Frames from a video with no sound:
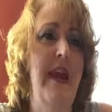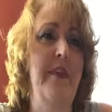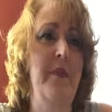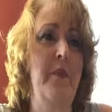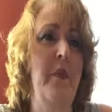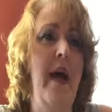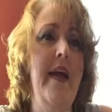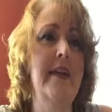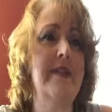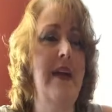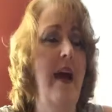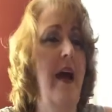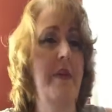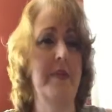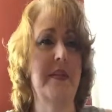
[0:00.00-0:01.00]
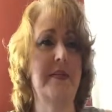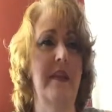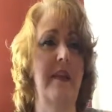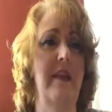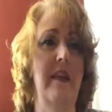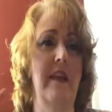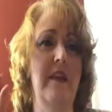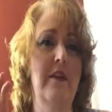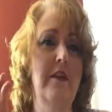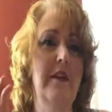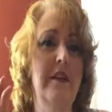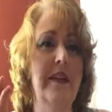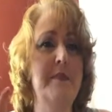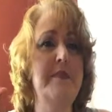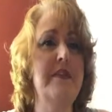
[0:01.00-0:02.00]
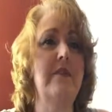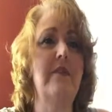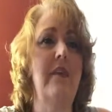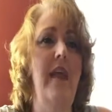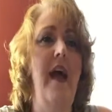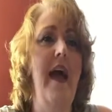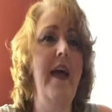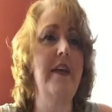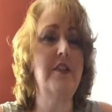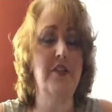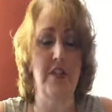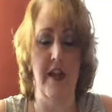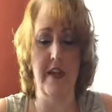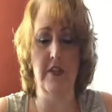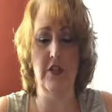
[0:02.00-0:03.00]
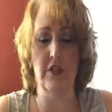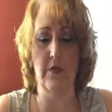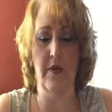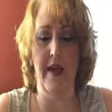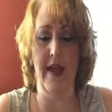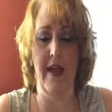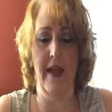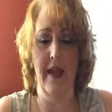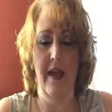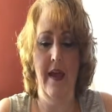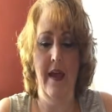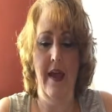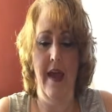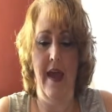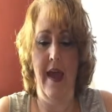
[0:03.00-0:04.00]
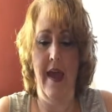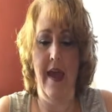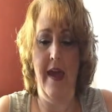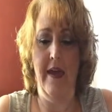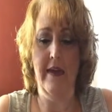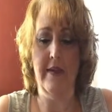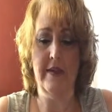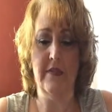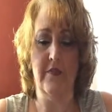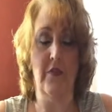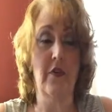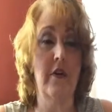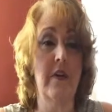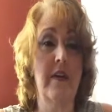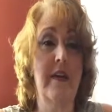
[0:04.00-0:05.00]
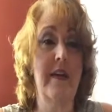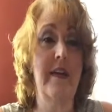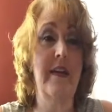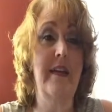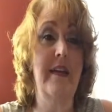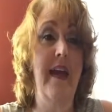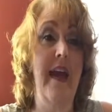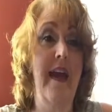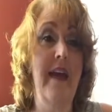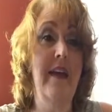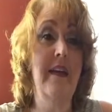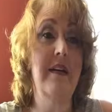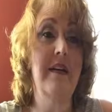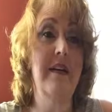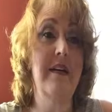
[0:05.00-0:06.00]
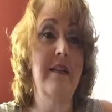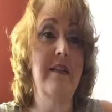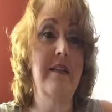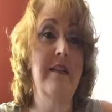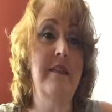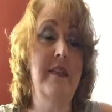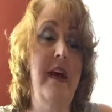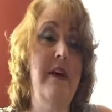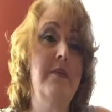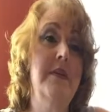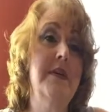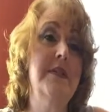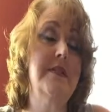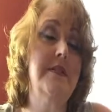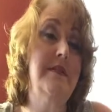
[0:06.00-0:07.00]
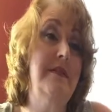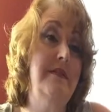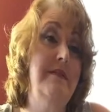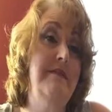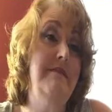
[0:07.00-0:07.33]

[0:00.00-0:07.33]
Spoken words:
at the right time, it's like a little glimpse of light shines your way. And for Kay, that was